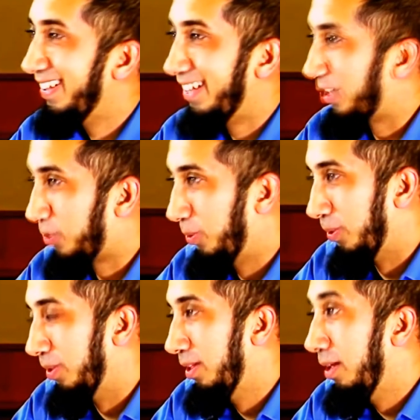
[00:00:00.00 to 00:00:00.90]
That's
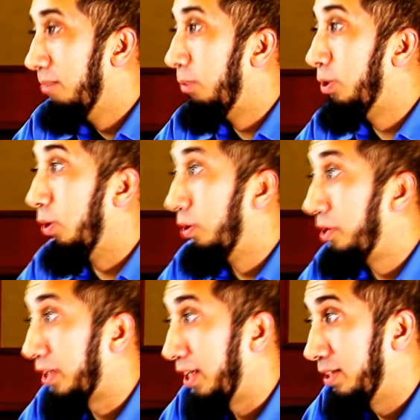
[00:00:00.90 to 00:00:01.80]
cool. But with
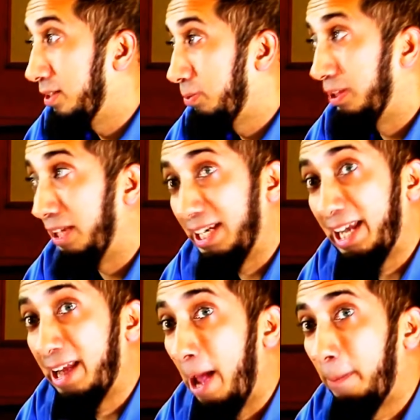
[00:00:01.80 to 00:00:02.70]
older kids, when they
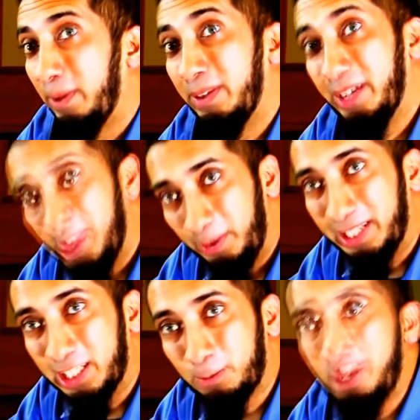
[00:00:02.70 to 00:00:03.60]
get happy when the other one
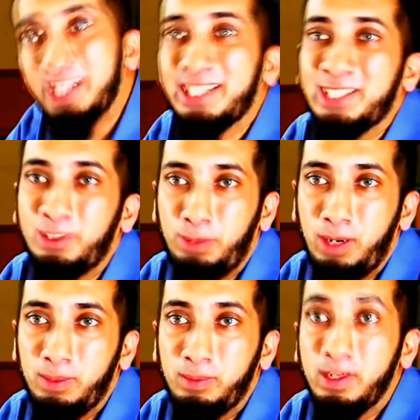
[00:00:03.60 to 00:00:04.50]
gets punished, that's a
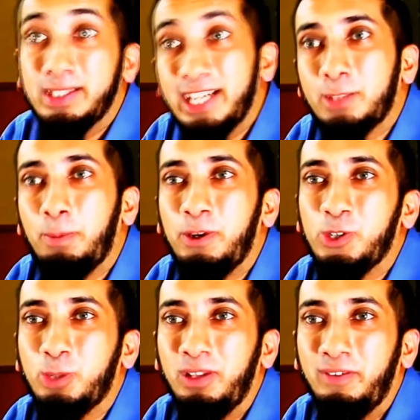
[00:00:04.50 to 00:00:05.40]
problem. That's a
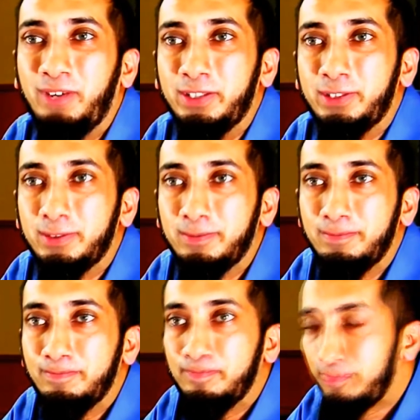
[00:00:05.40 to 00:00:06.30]
punishable offense.
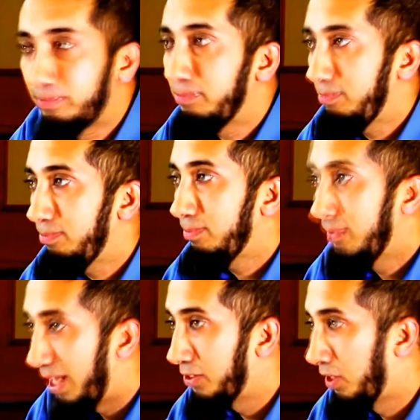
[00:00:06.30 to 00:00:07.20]

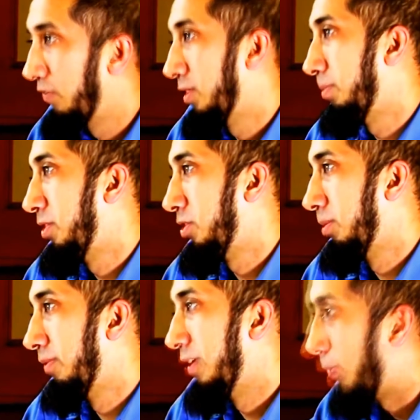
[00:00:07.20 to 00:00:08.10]
That itself is a
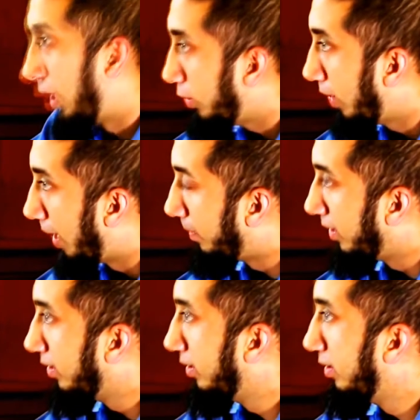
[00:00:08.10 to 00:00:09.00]
punishable offense. Why are you happy?
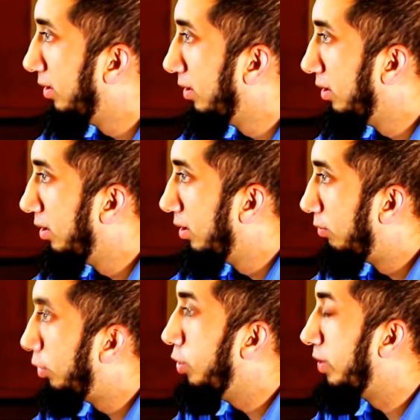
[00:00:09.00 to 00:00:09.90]

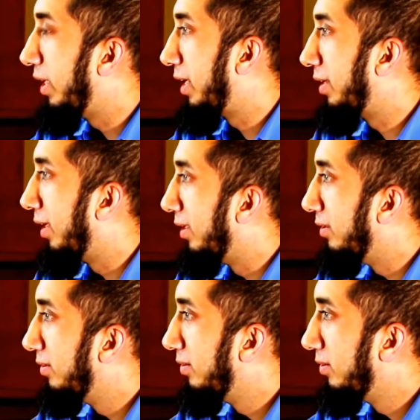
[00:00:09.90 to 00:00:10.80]
What do you get out of that?
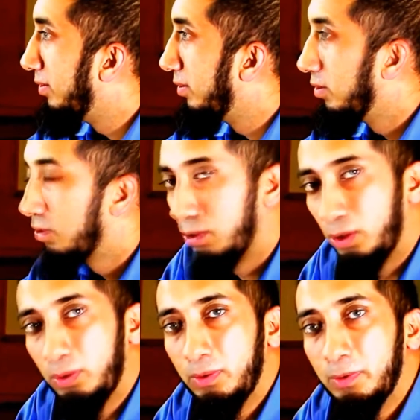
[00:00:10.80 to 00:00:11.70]
You
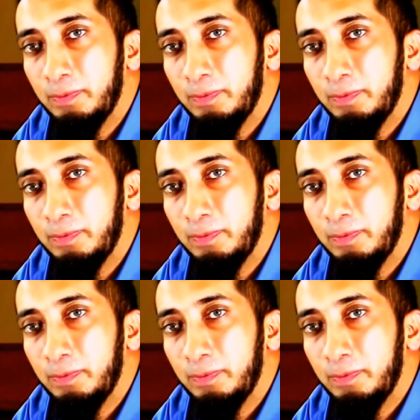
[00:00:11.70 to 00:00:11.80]
know?